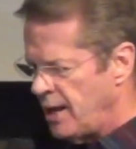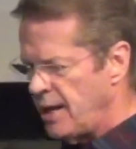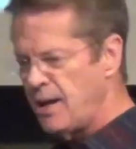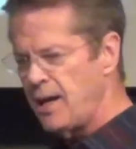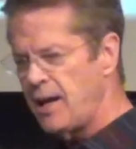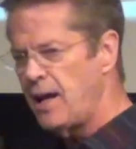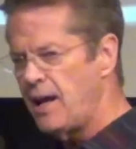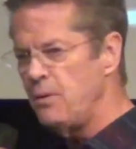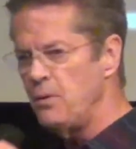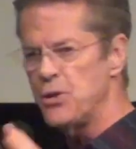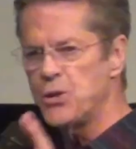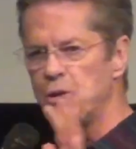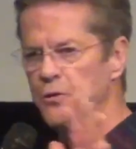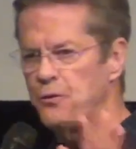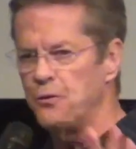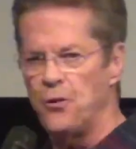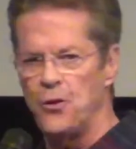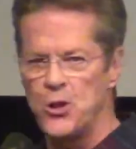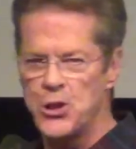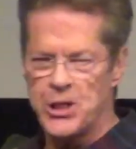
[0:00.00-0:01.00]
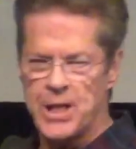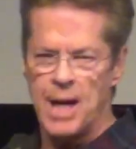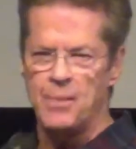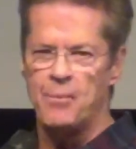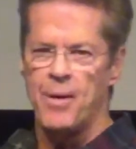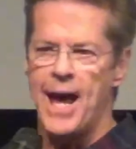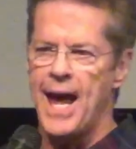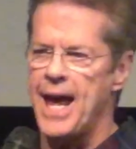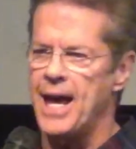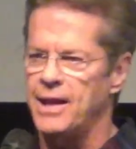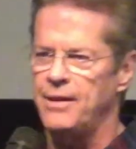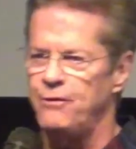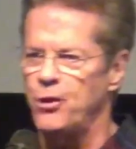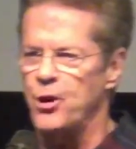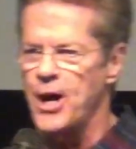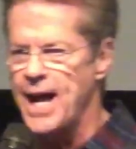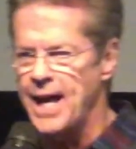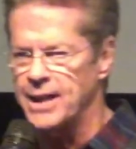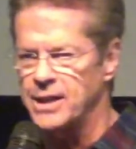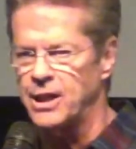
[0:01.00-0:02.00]
it, it was the first time I
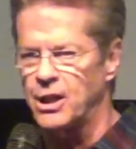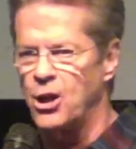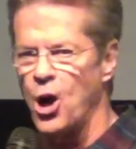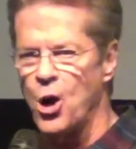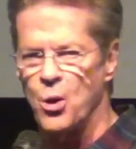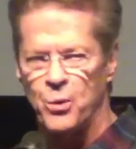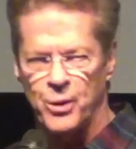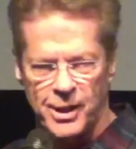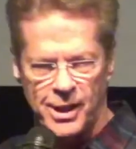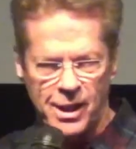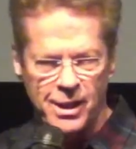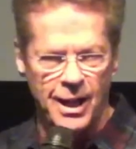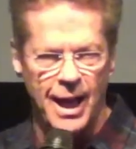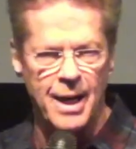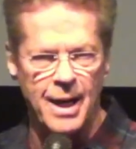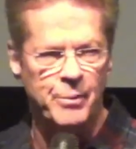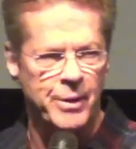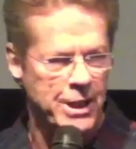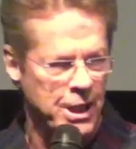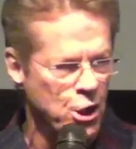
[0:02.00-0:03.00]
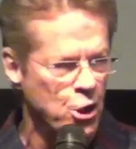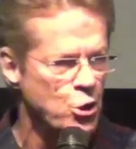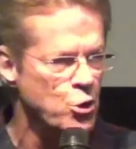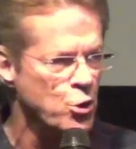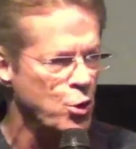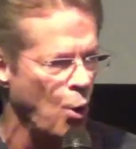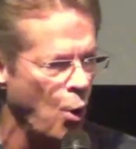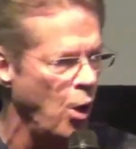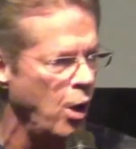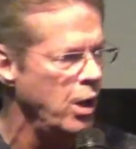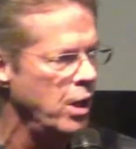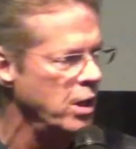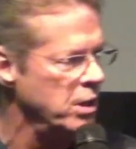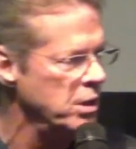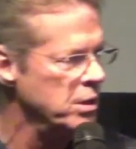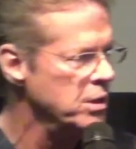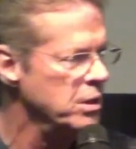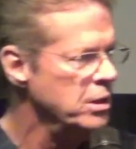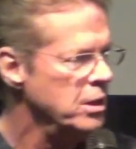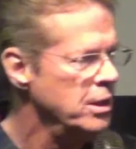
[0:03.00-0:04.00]
ever had a car with climate control.
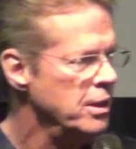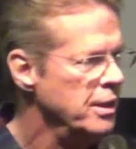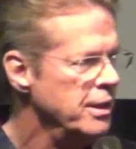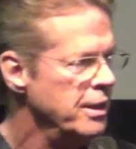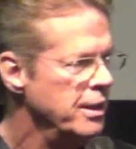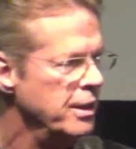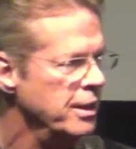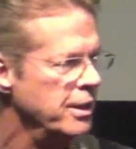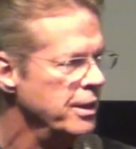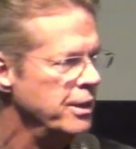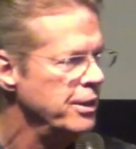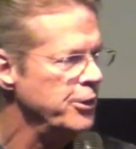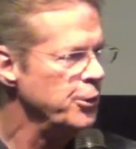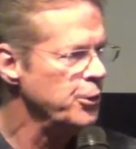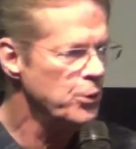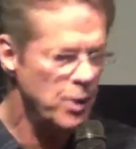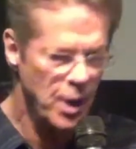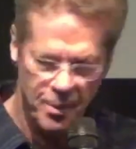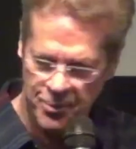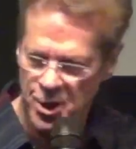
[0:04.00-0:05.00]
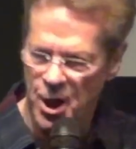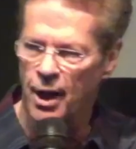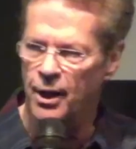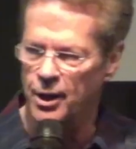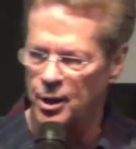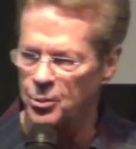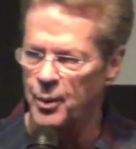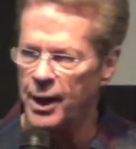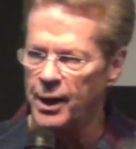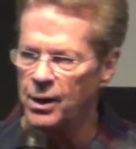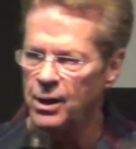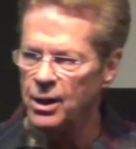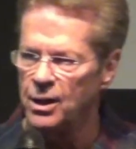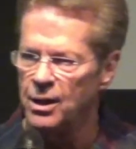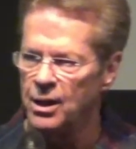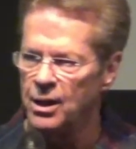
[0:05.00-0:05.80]
Do you know what I'm talking about?